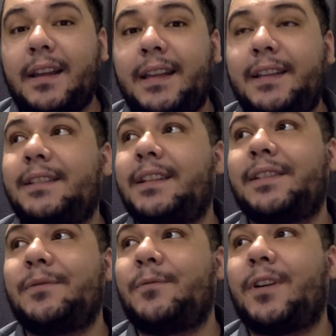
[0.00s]
He
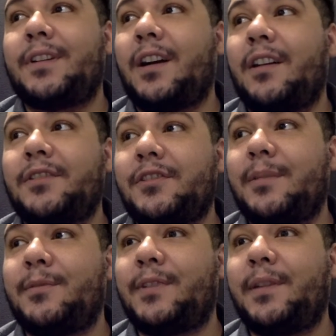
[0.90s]
doesn't want to cause trouble.